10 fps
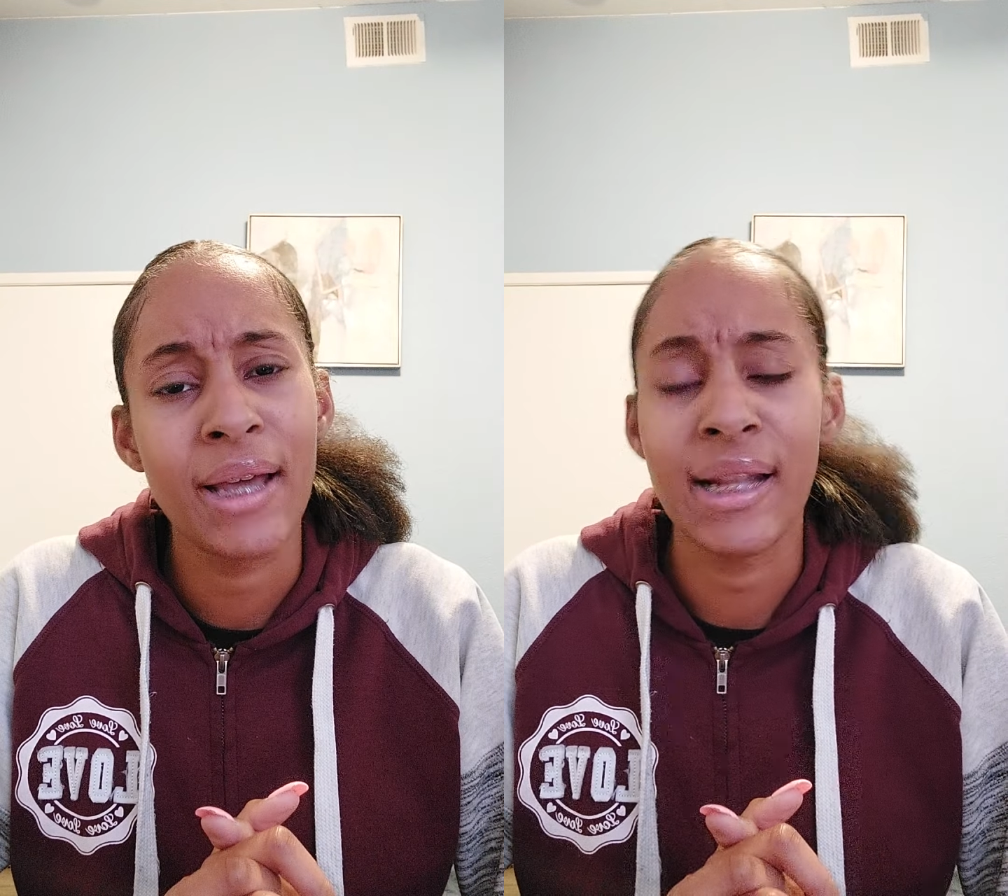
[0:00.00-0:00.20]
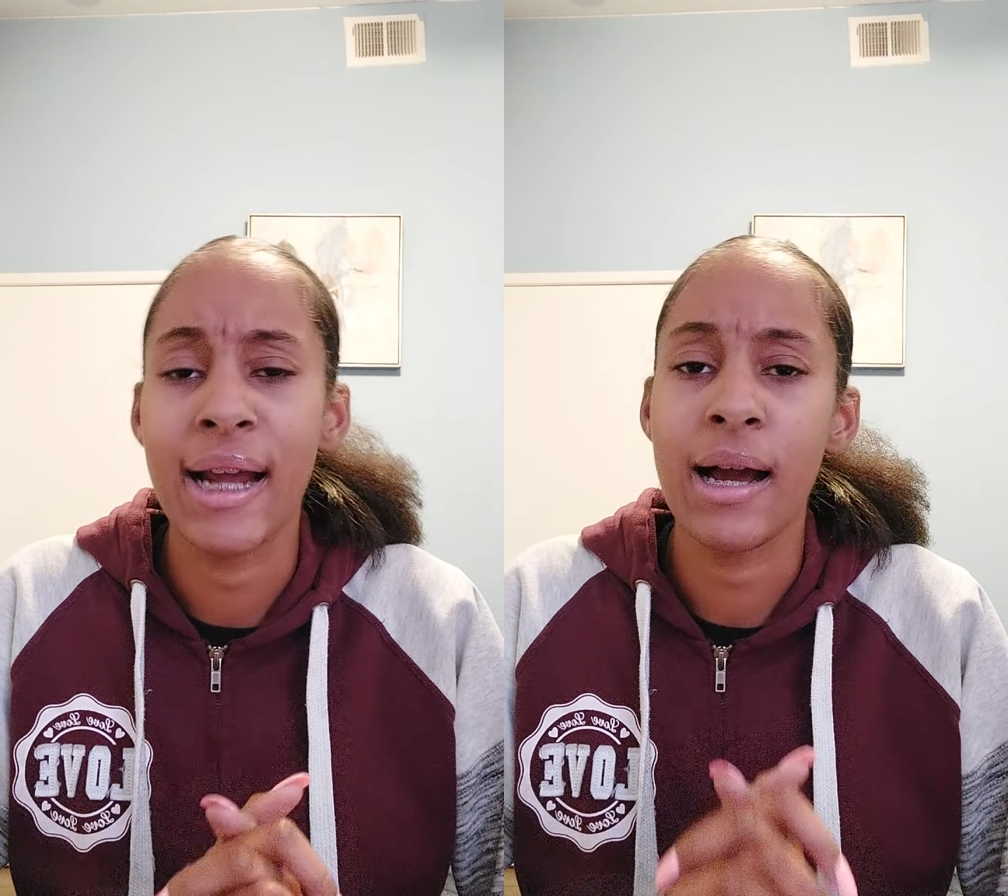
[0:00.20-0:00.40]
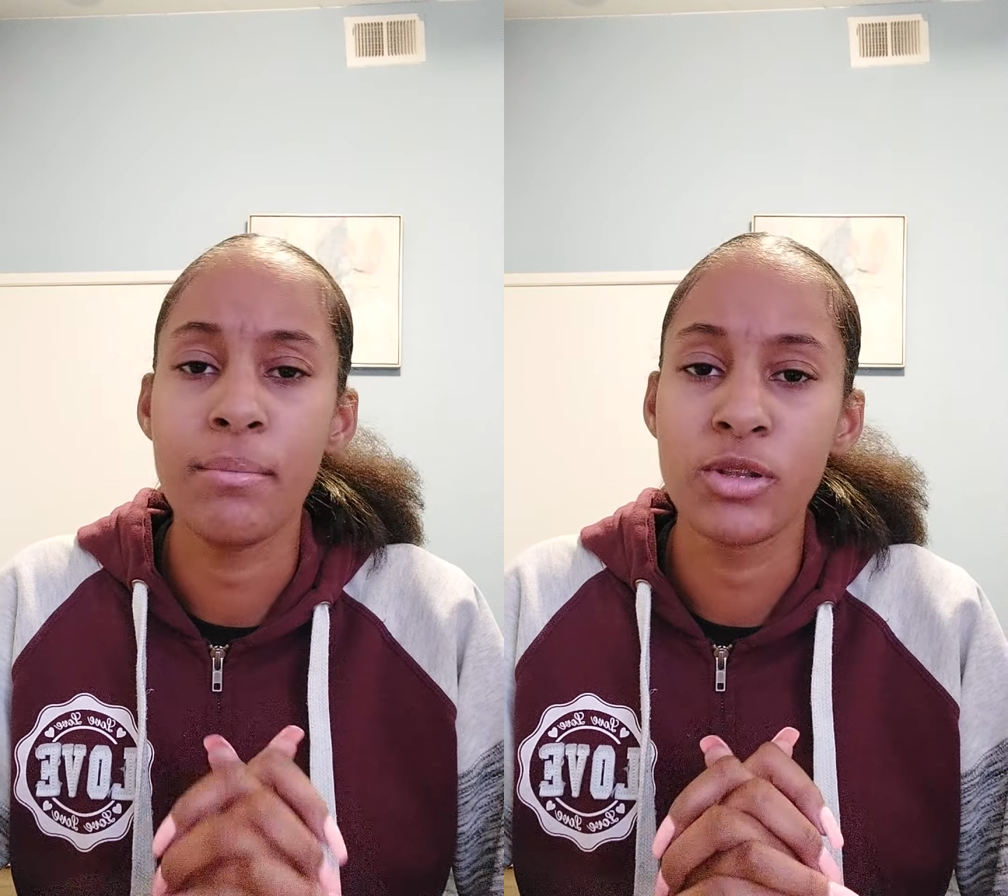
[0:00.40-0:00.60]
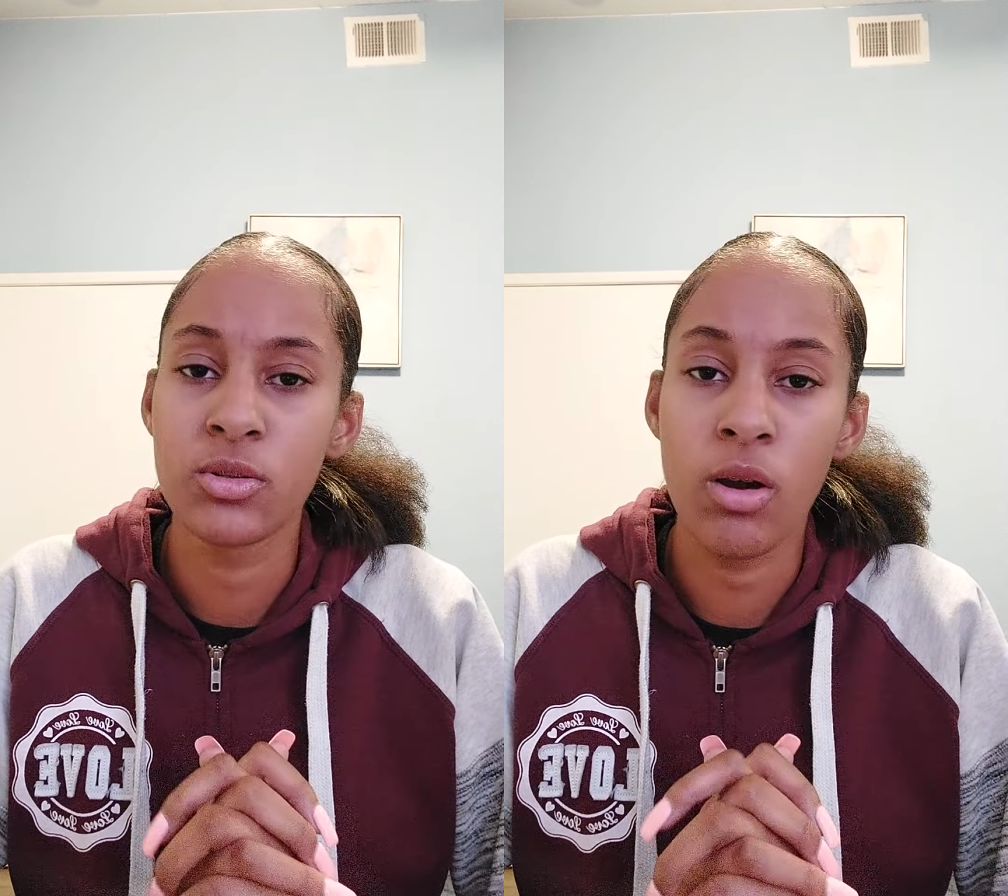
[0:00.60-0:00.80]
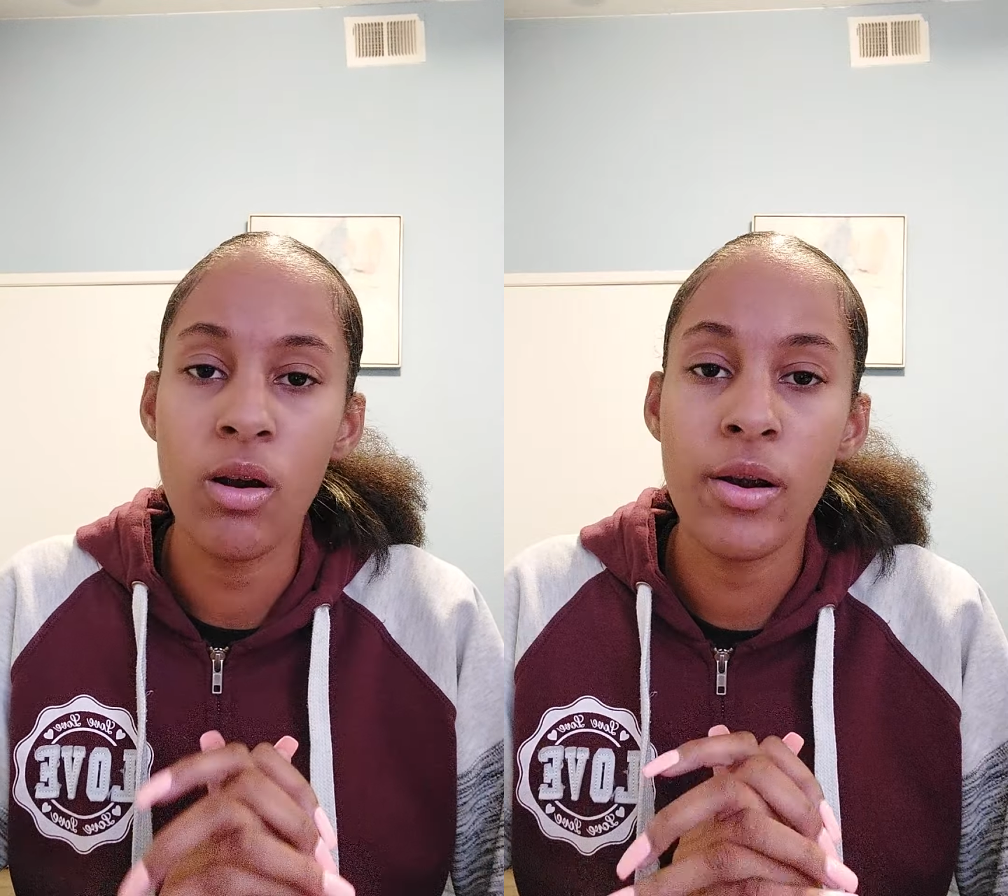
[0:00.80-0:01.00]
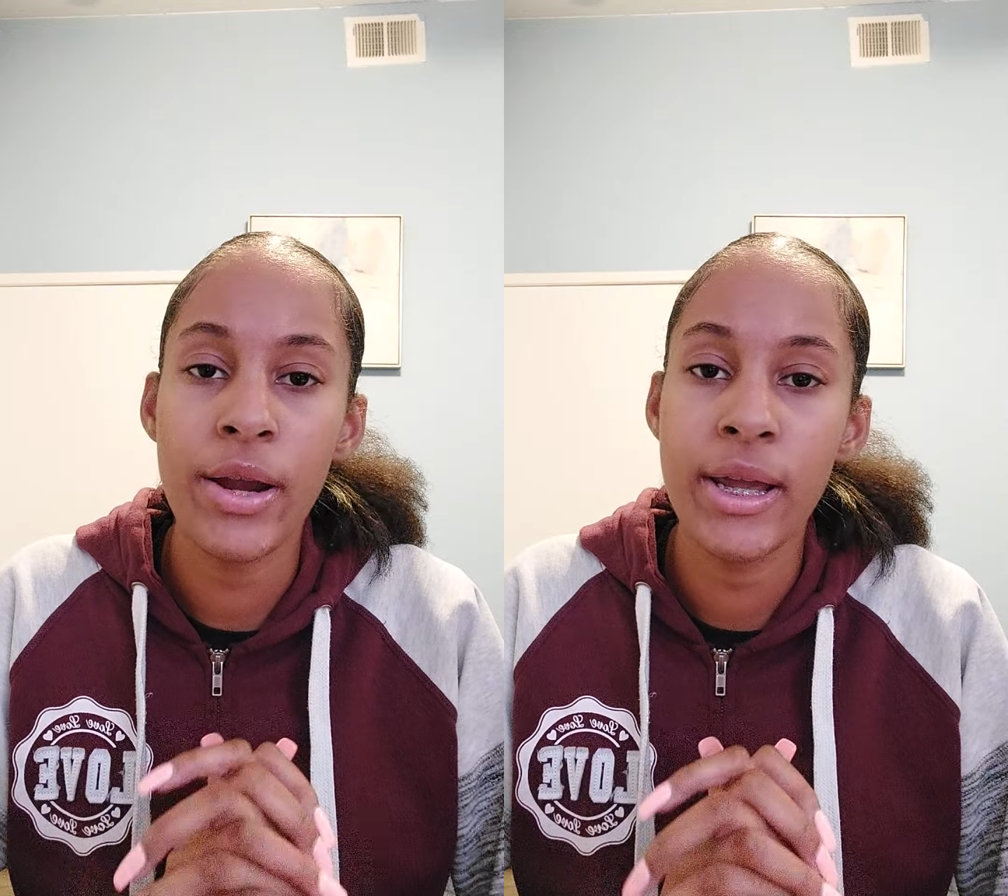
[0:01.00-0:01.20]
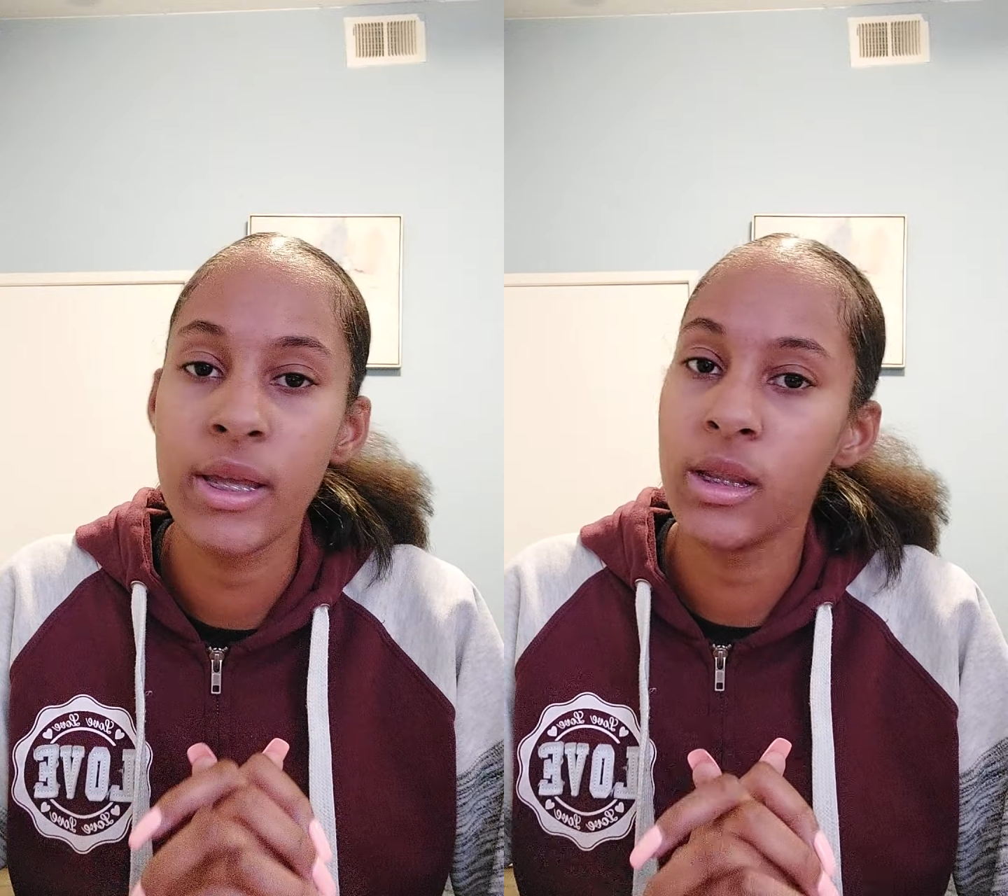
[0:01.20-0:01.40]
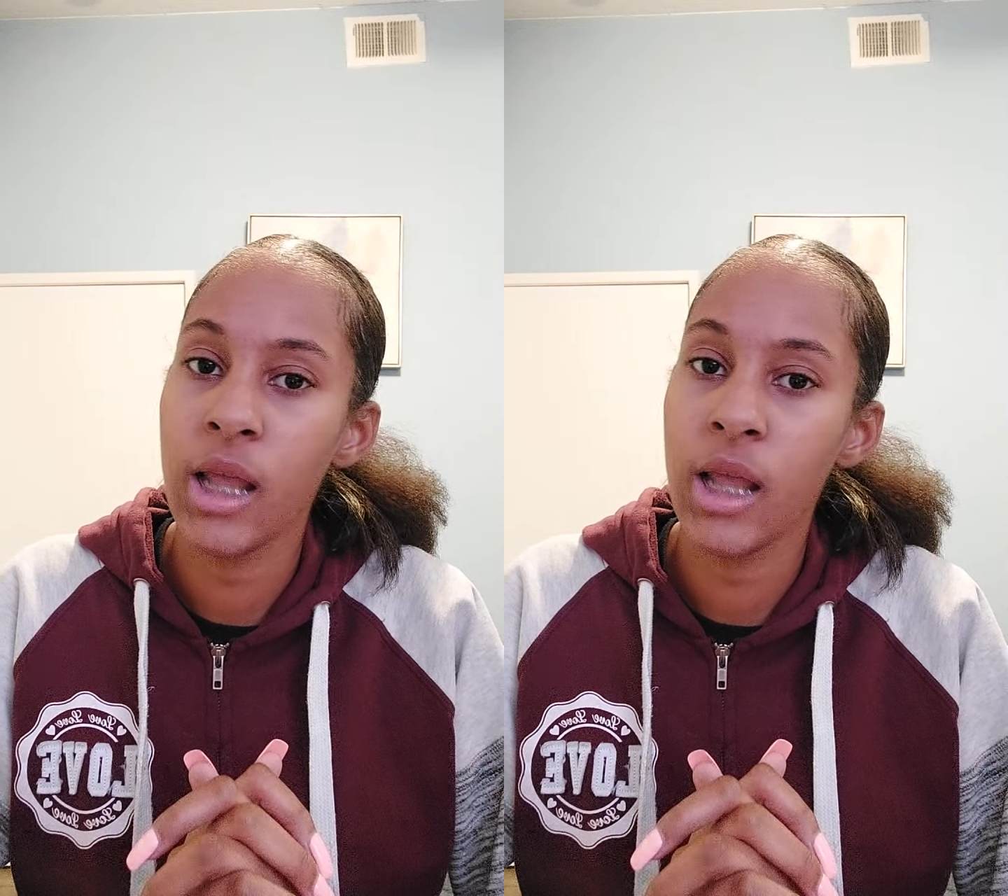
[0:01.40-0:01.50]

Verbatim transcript: like, I'm sorry,